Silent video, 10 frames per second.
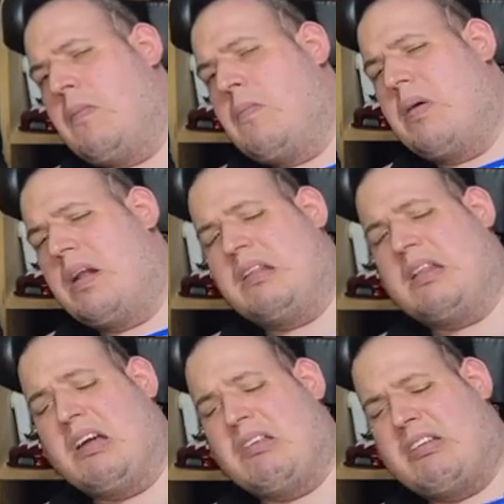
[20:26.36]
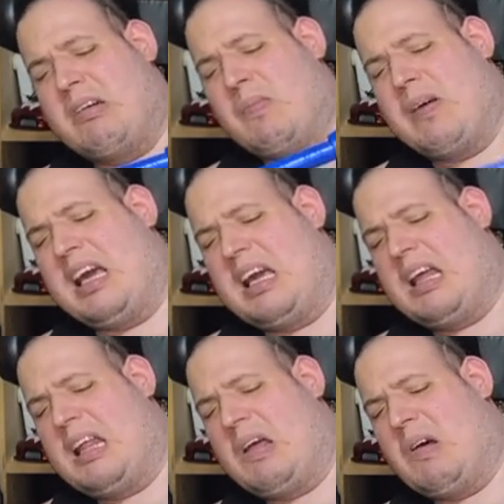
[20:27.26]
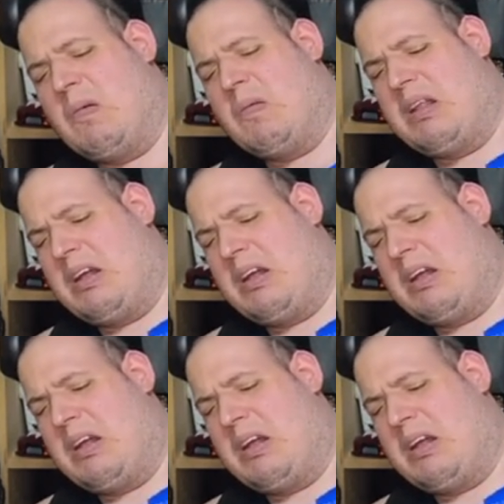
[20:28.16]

But it does still make all the